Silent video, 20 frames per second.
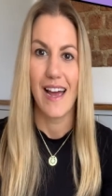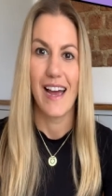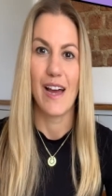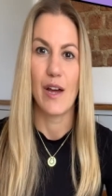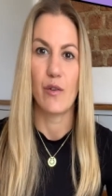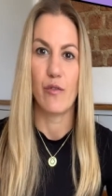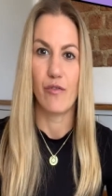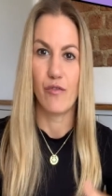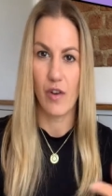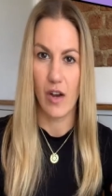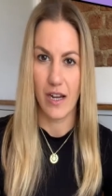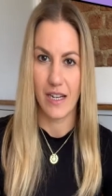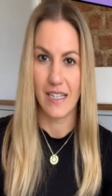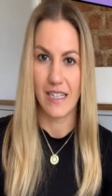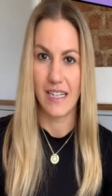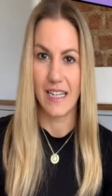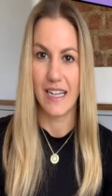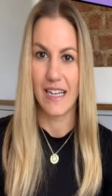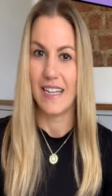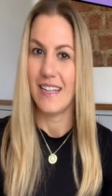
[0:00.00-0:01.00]
and
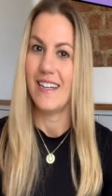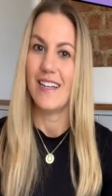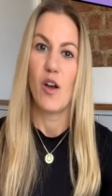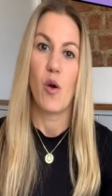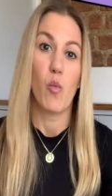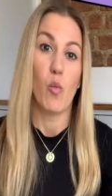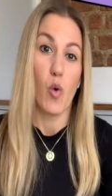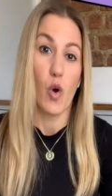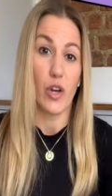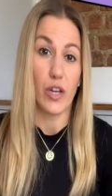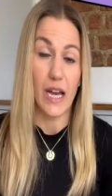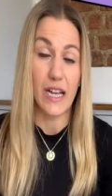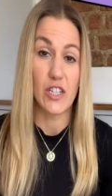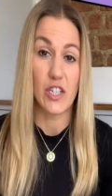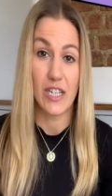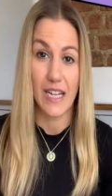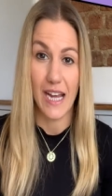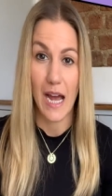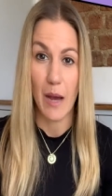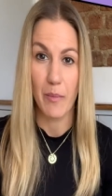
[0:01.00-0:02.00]
finally, what
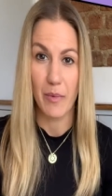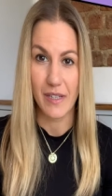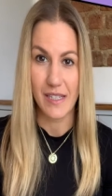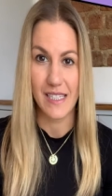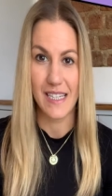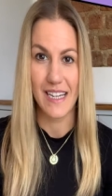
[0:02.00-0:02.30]
actually happens